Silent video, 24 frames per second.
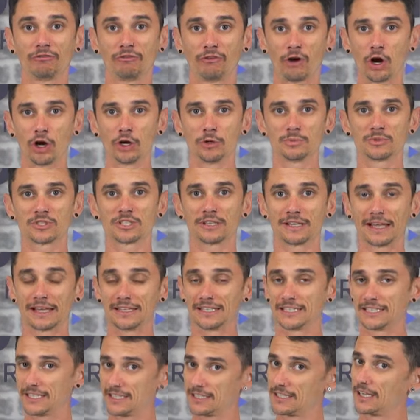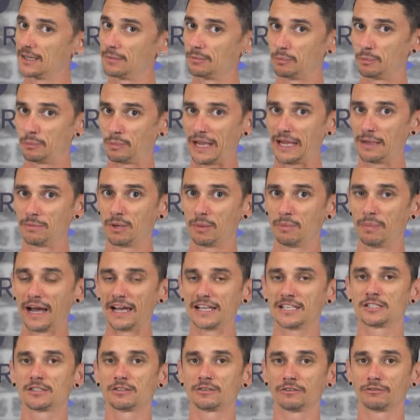foams, that this is a Piba
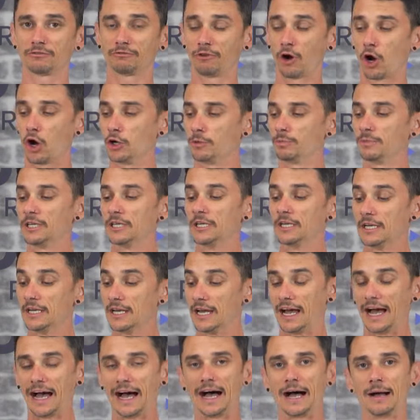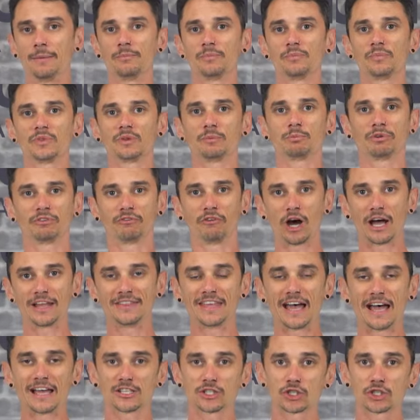based foam, provide that